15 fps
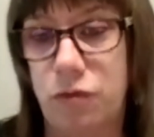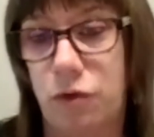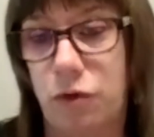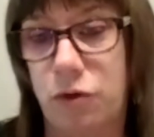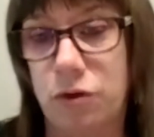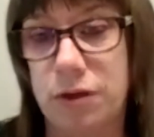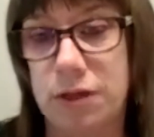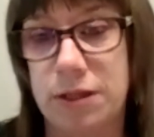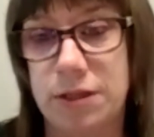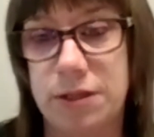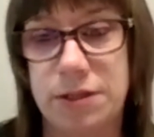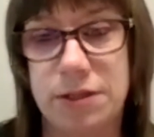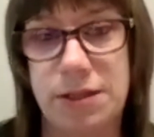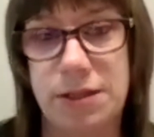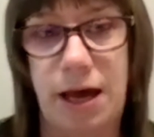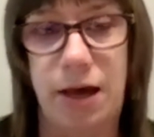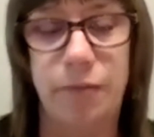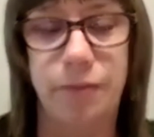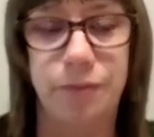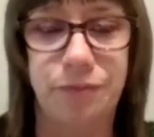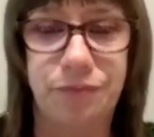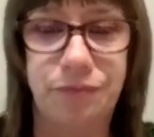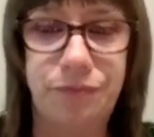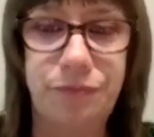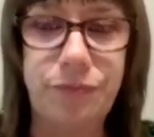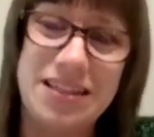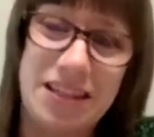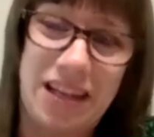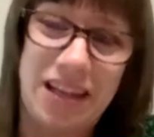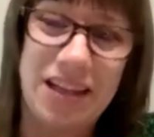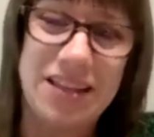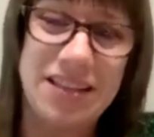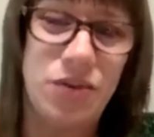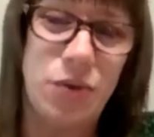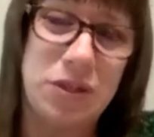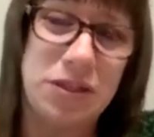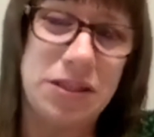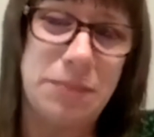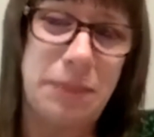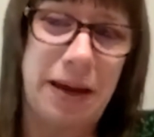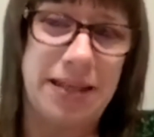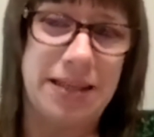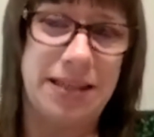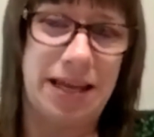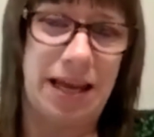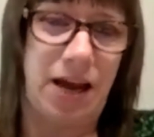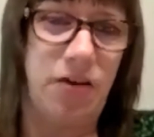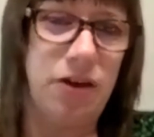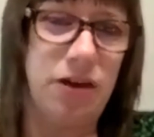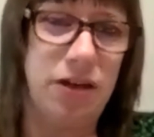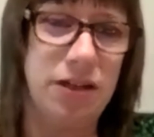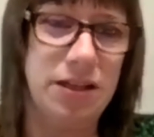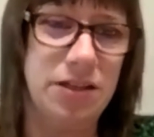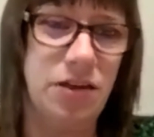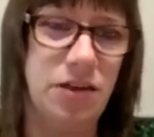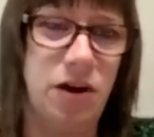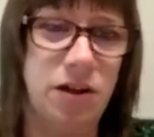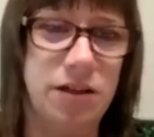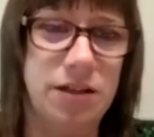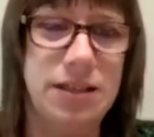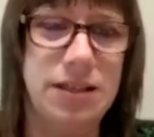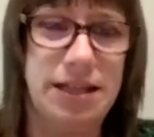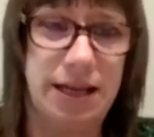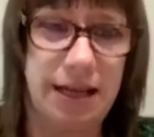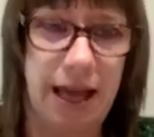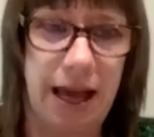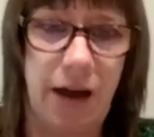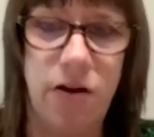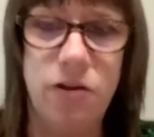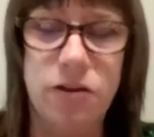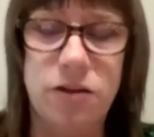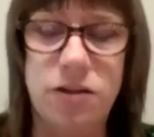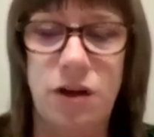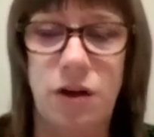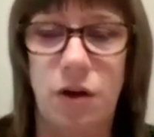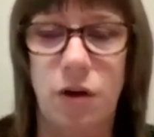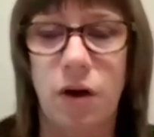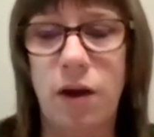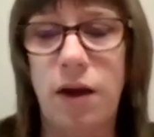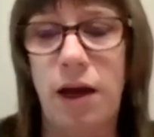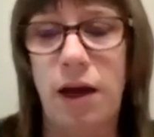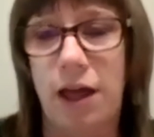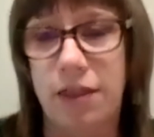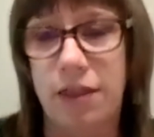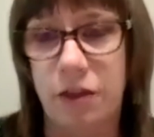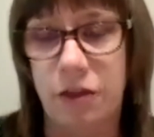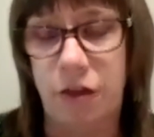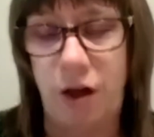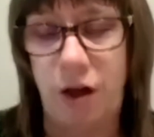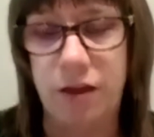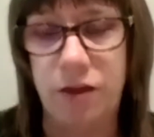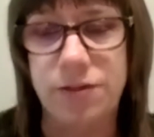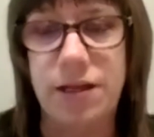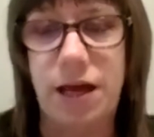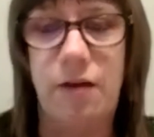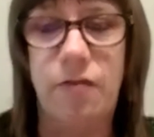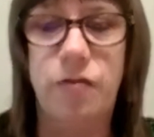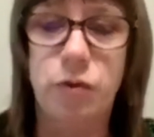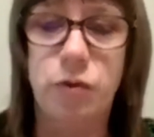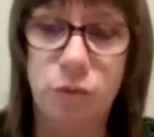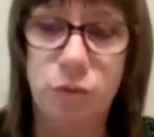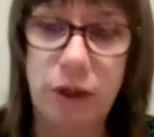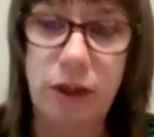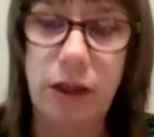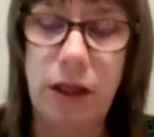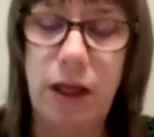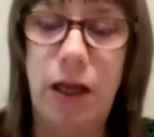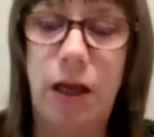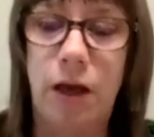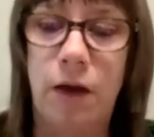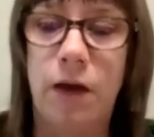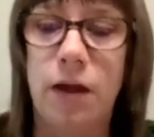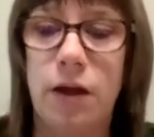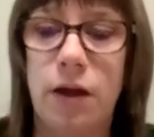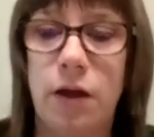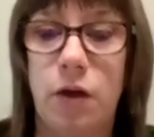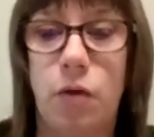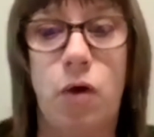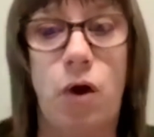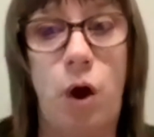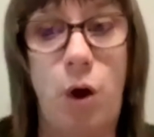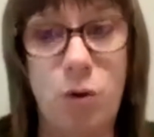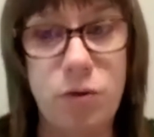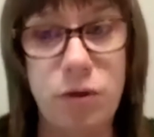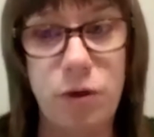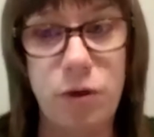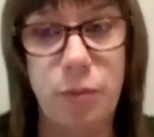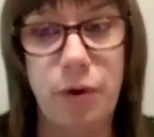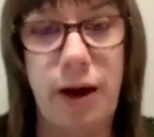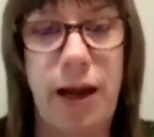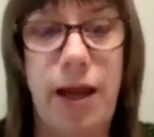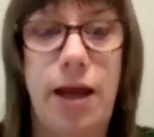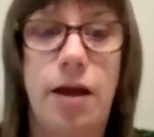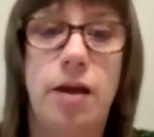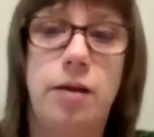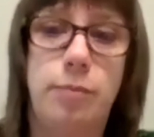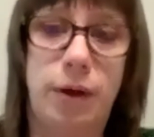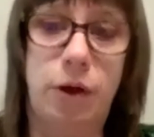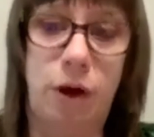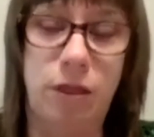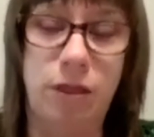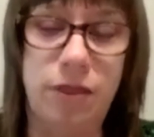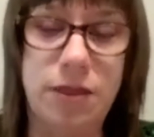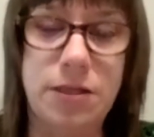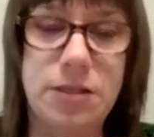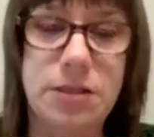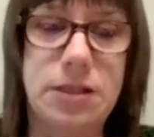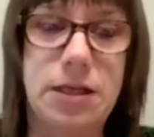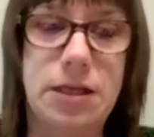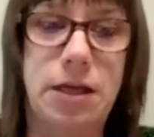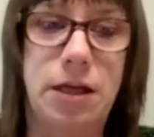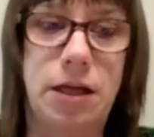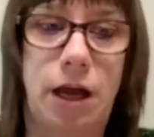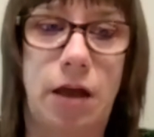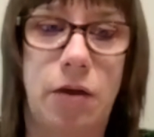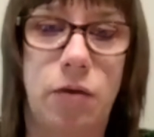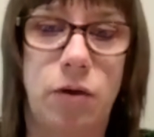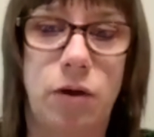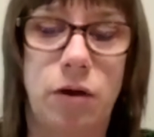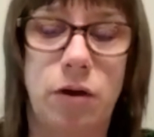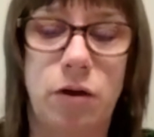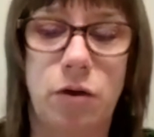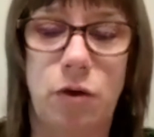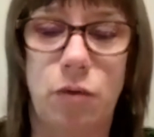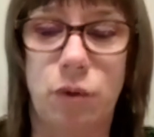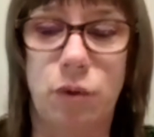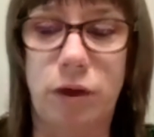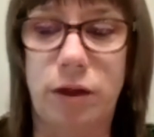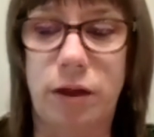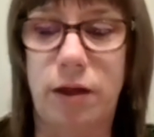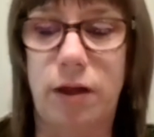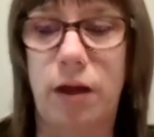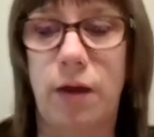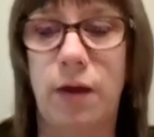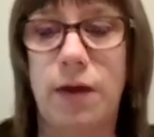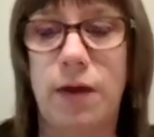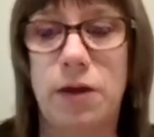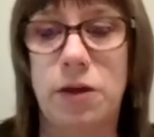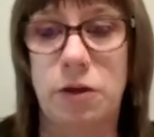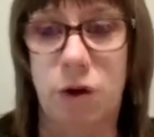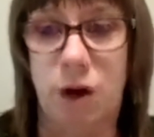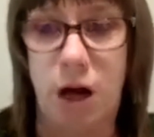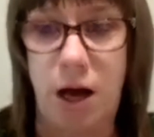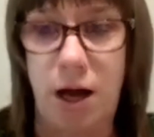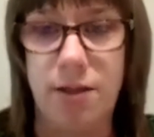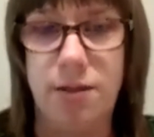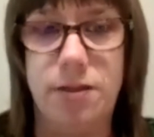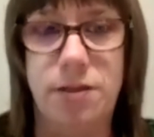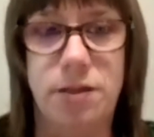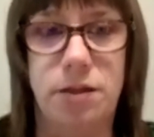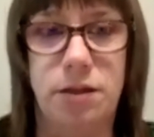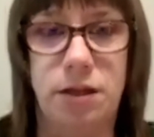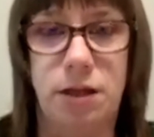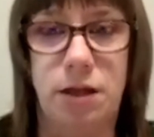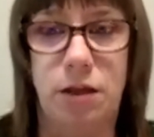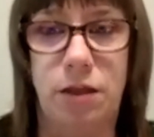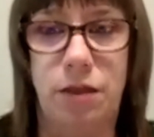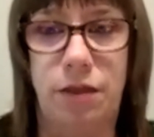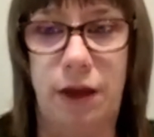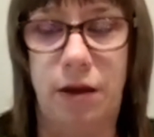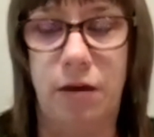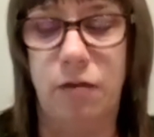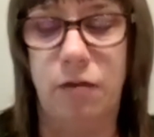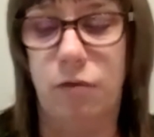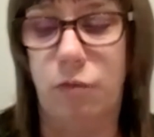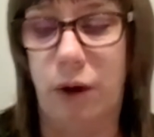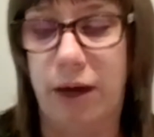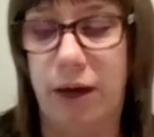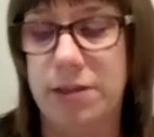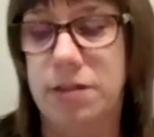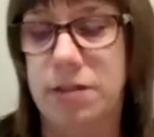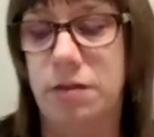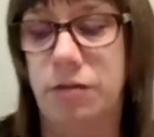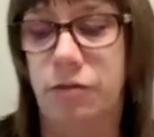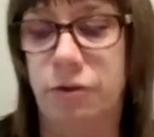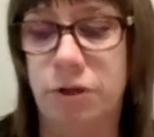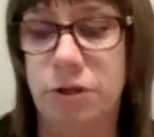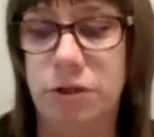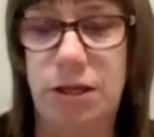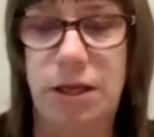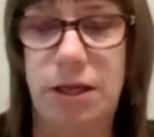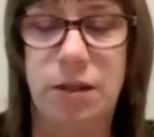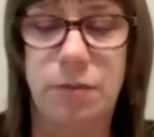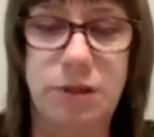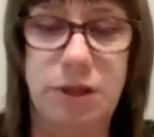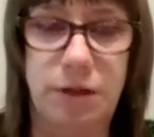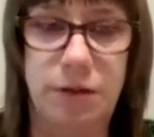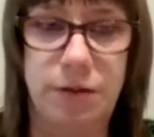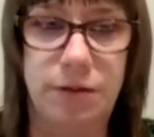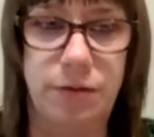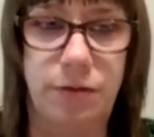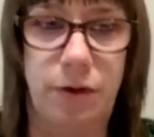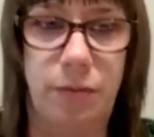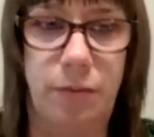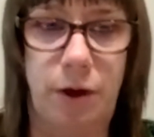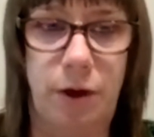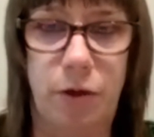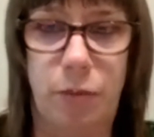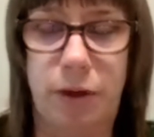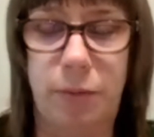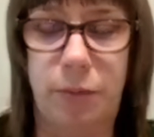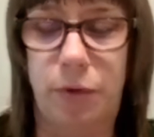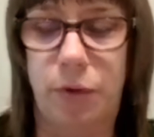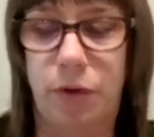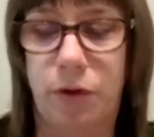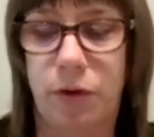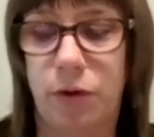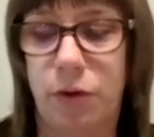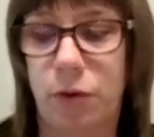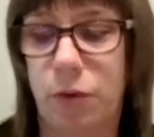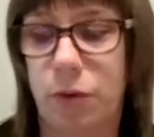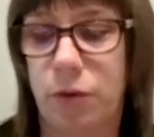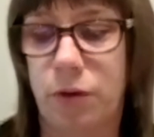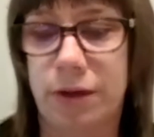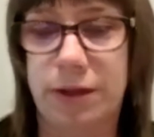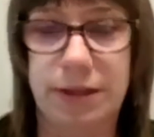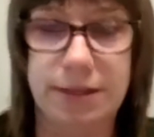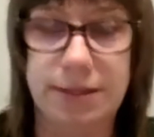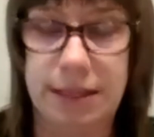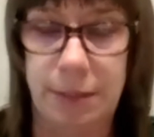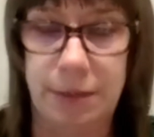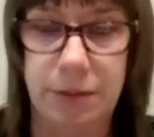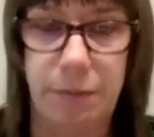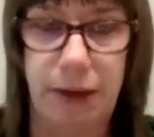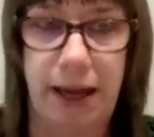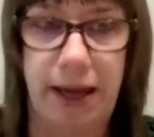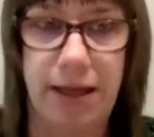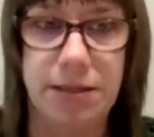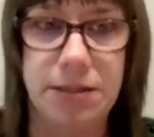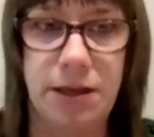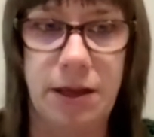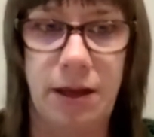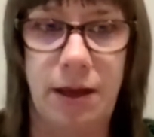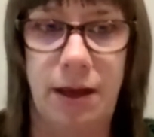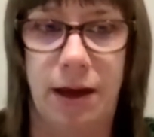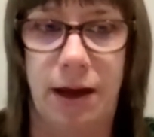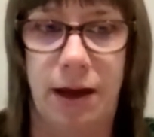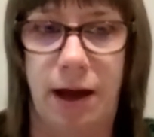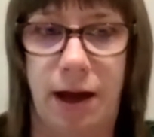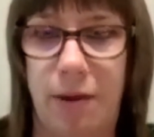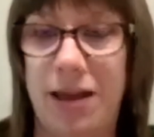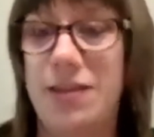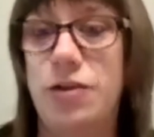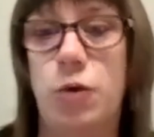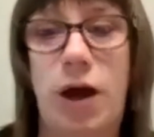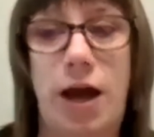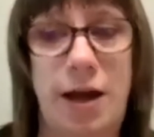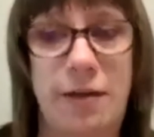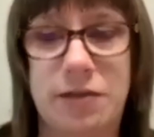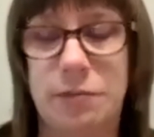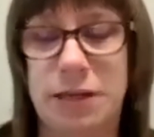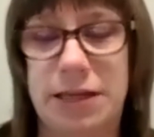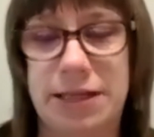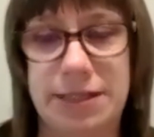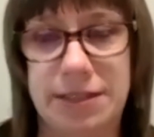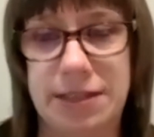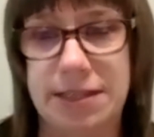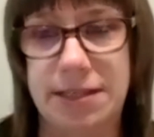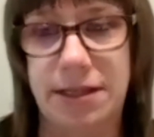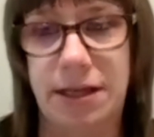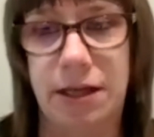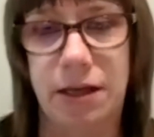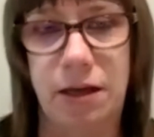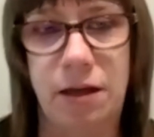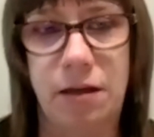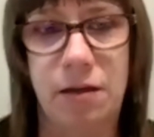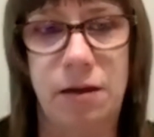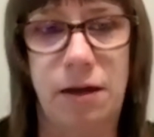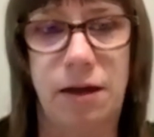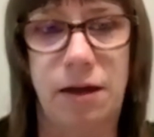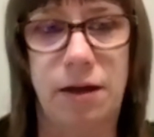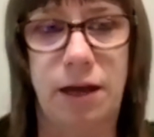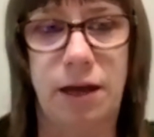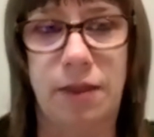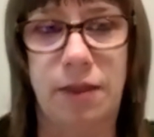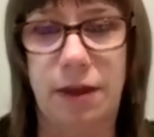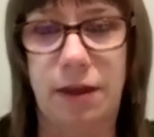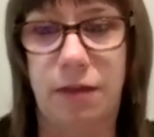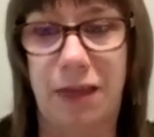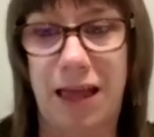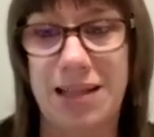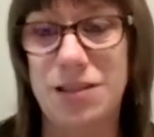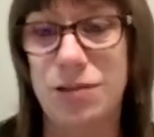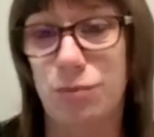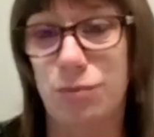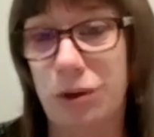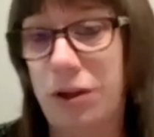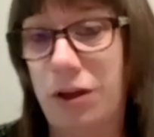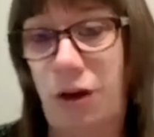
twofold, is that it's a noisy space now and it's hard to stand out. So I think thought leaders have to really hone their brand, be authentic, and really, you know, constantly think of ways to differentiate themselves from other people who are in the same space. And then you have to be consistent. And I think that's